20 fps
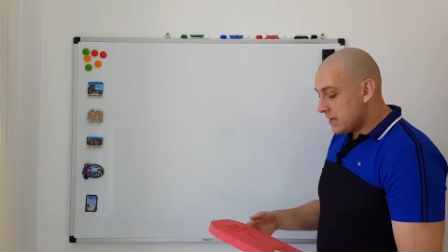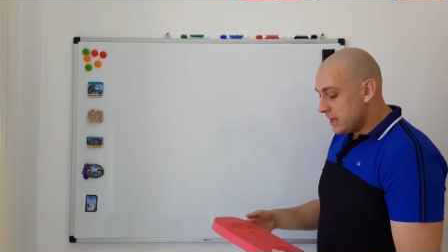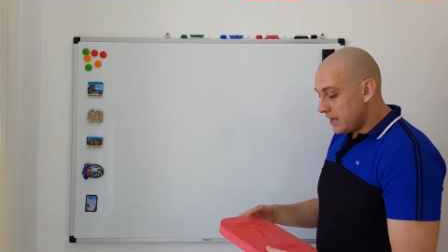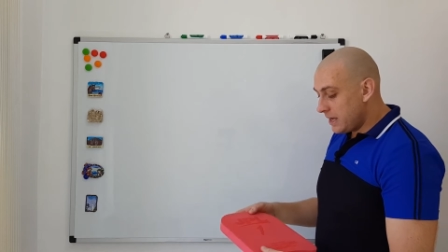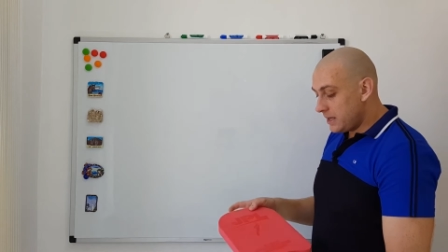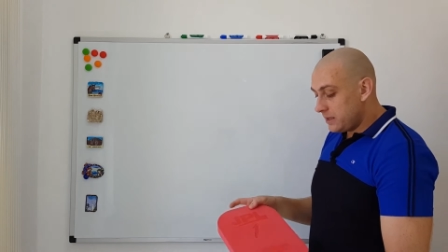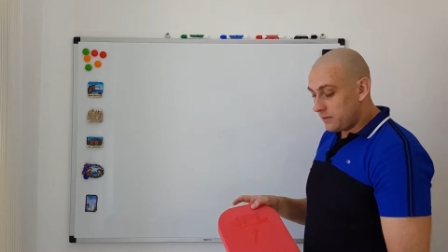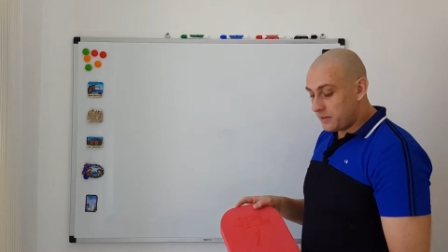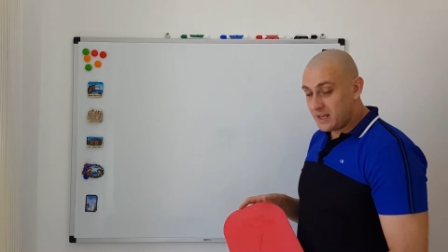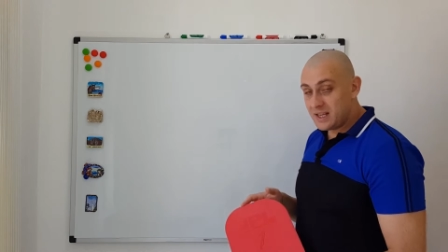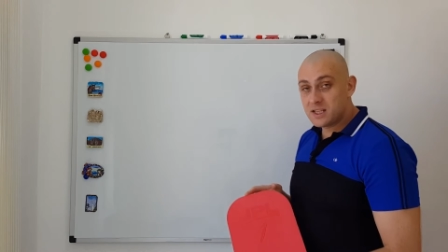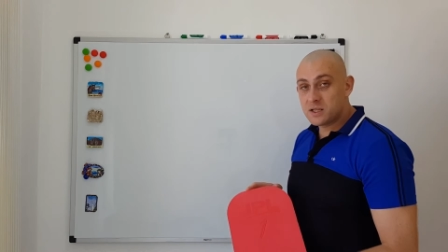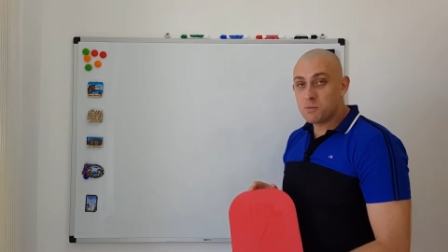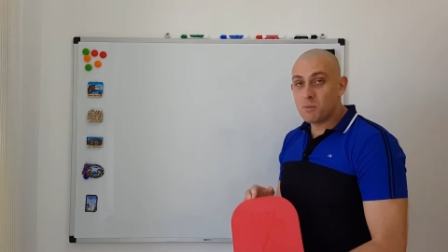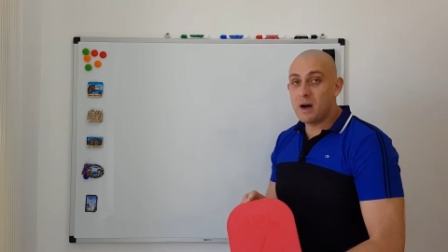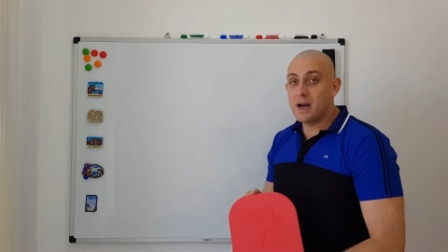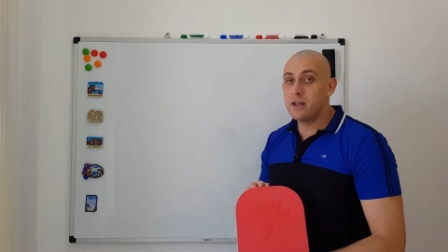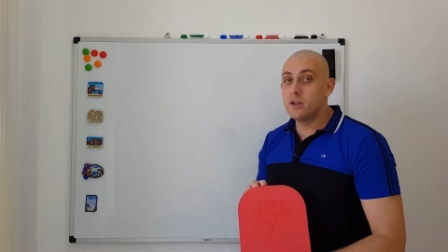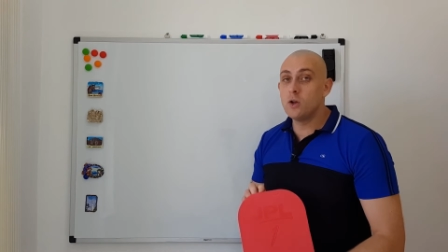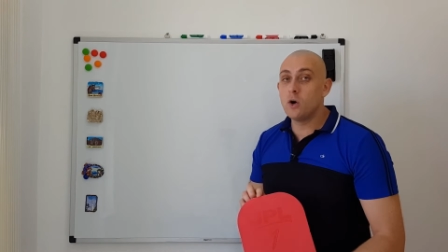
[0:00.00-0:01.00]
this
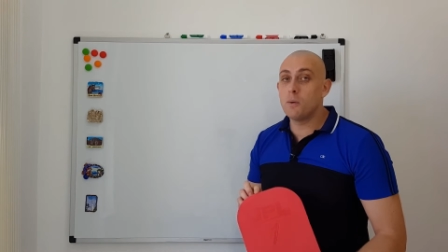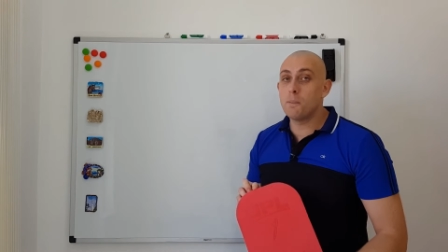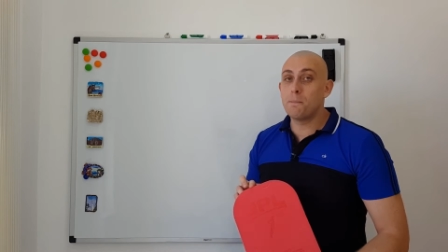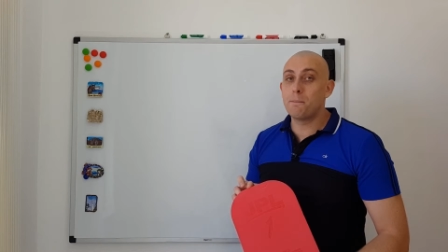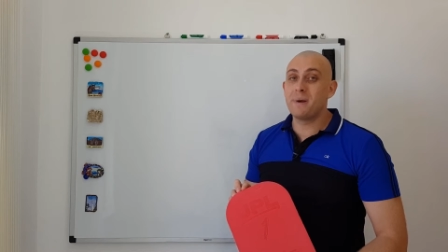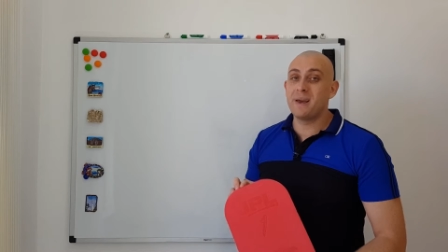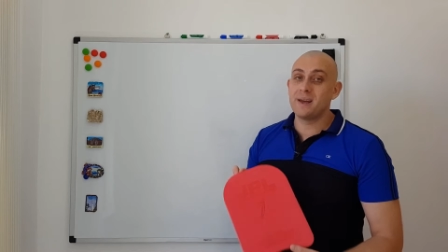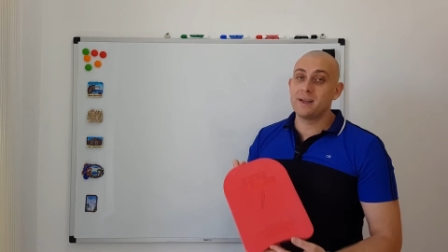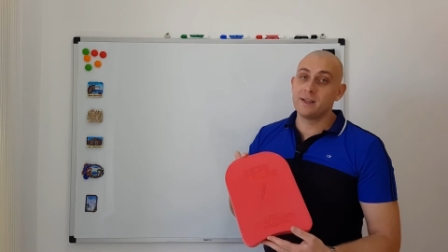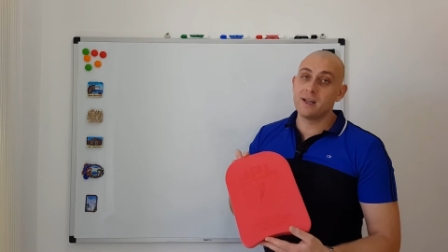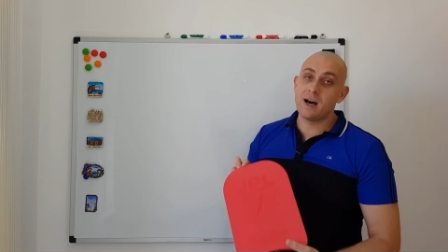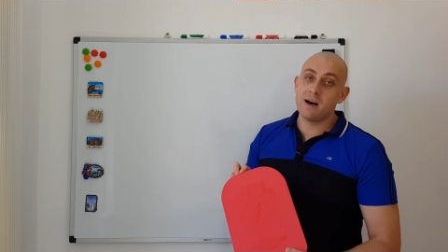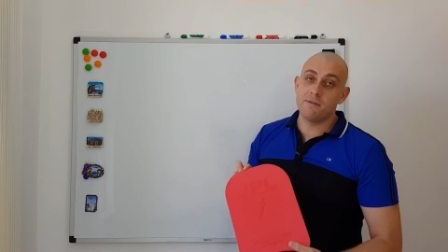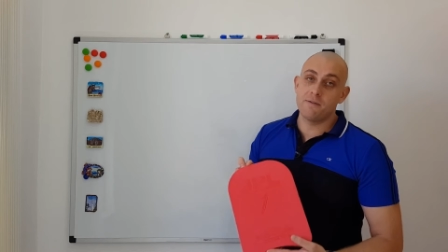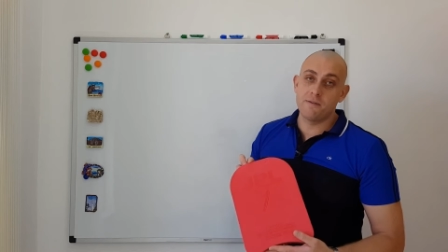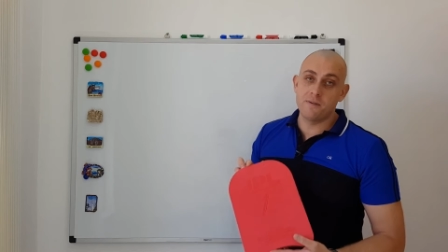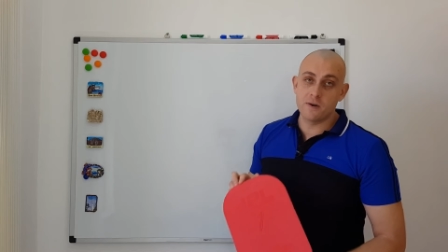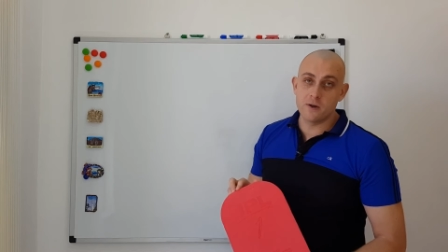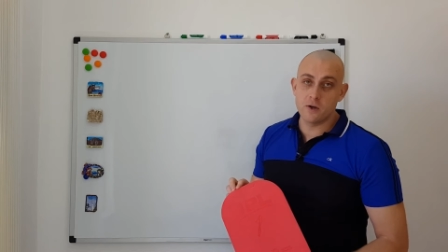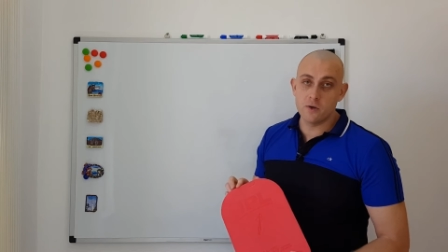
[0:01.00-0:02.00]
might not be enough
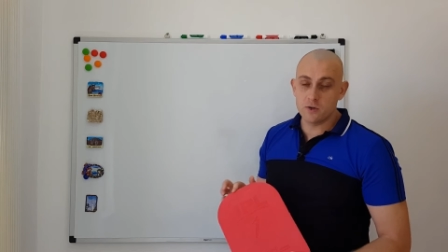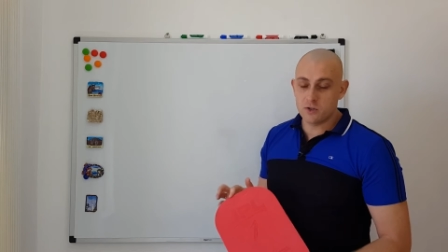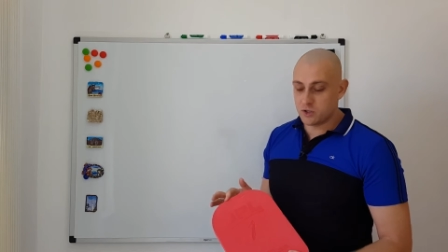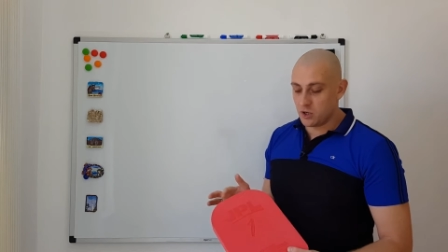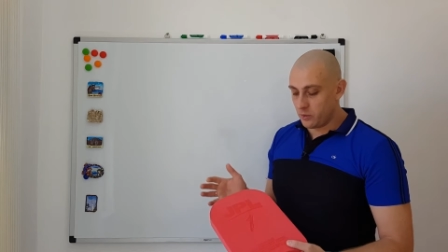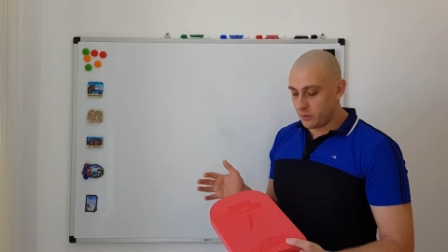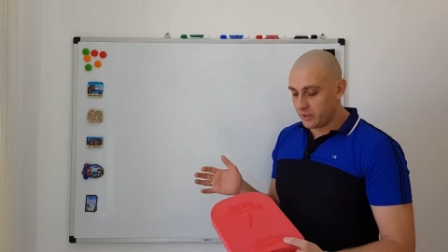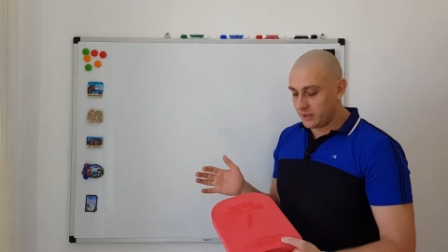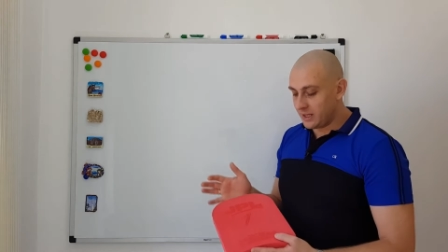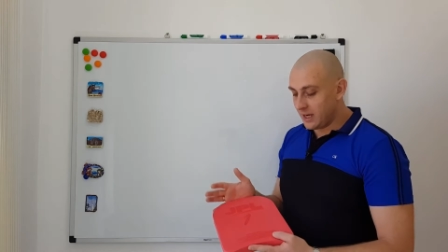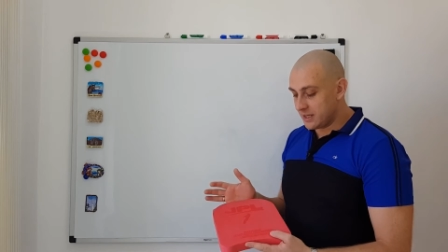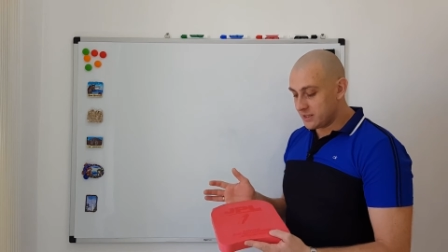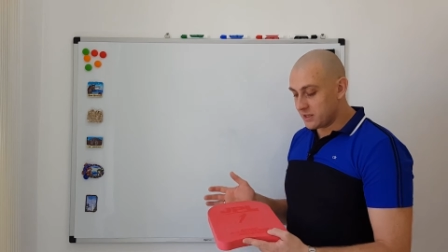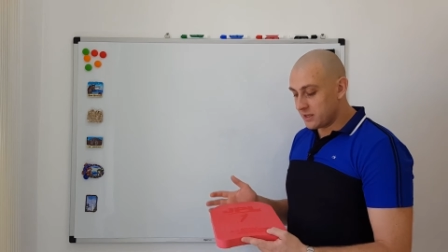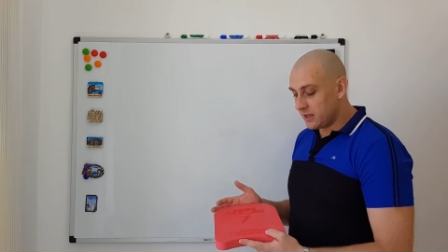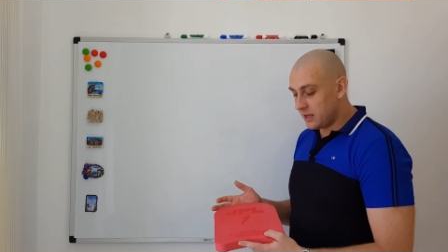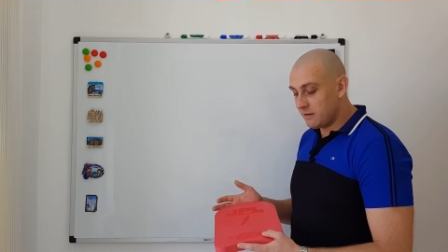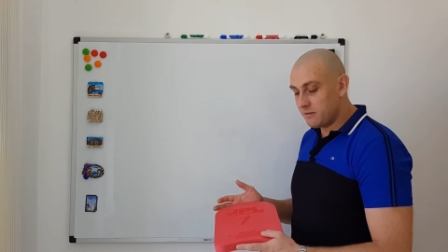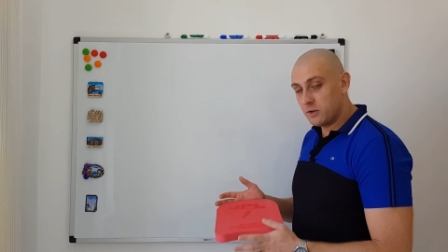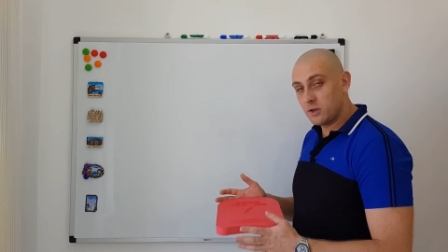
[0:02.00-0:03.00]
for you, so it doesn't
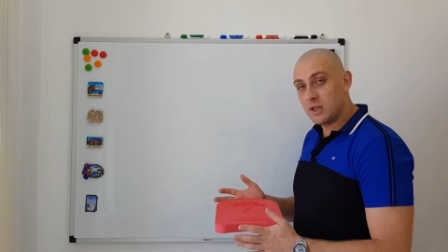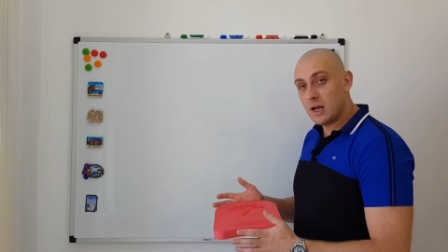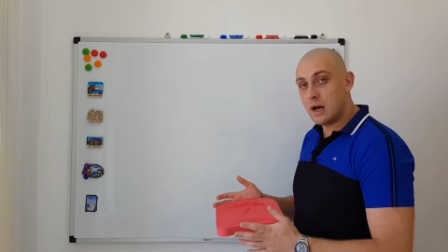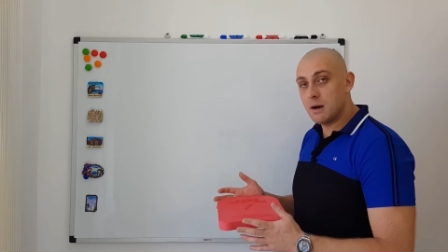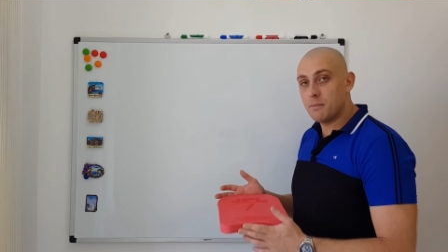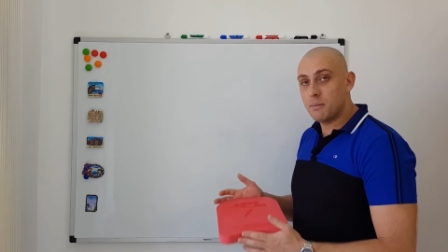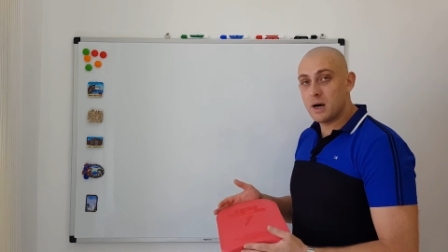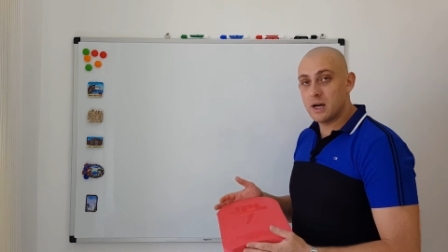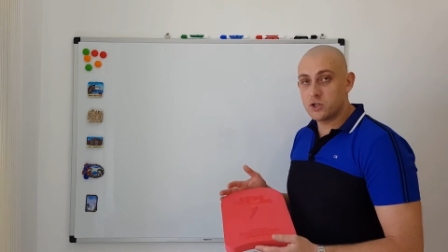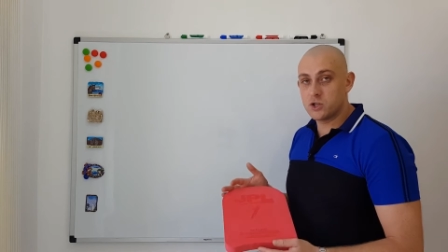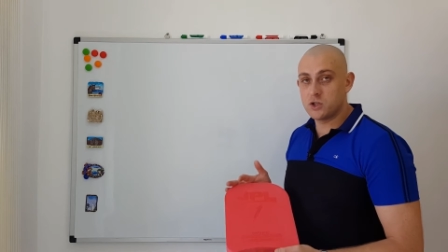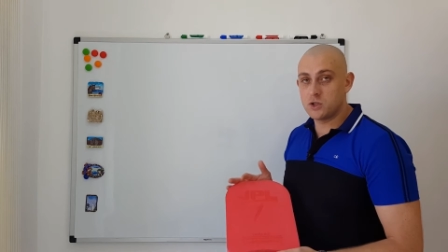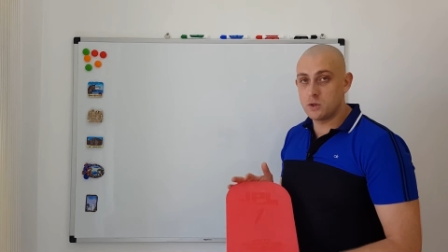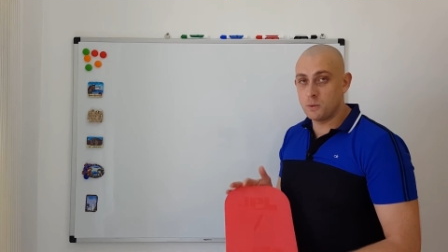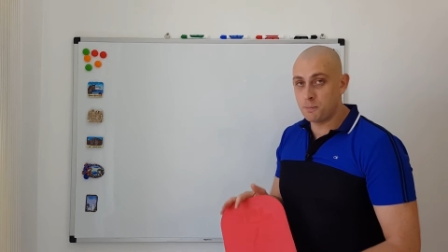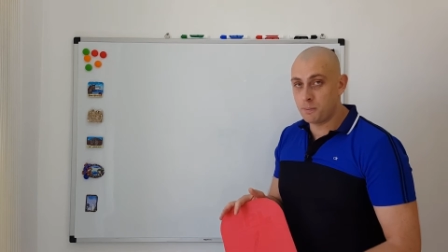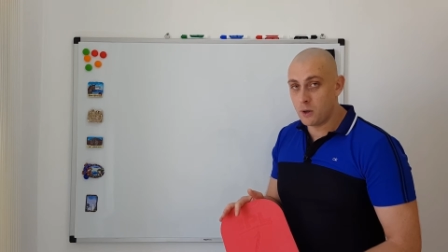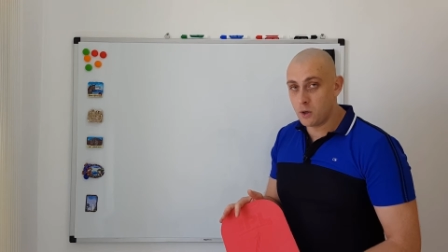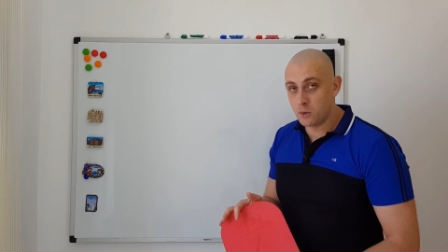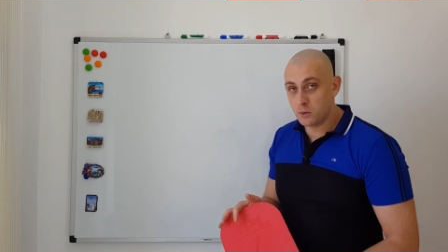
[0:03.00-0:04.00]
give you that much
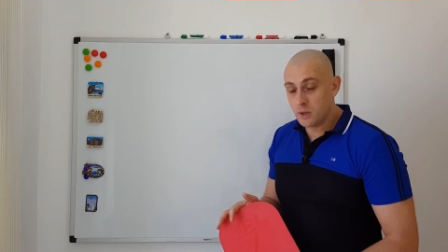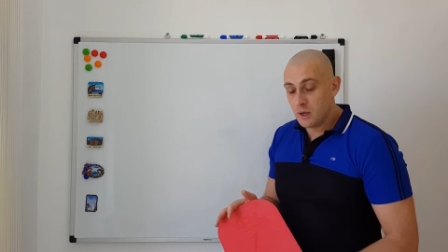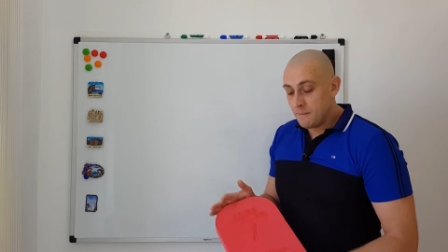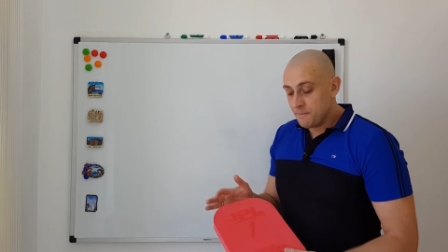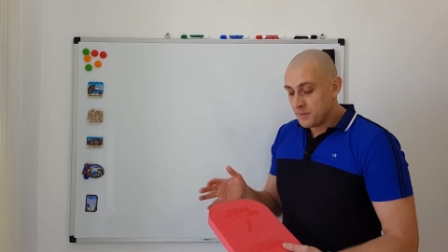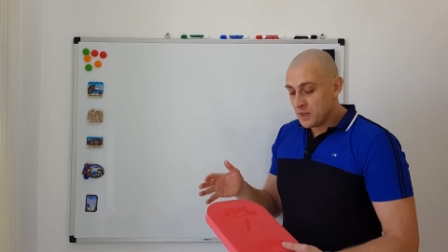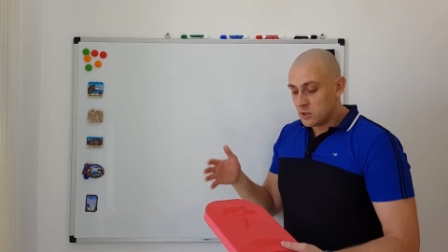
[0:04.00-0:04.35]
support.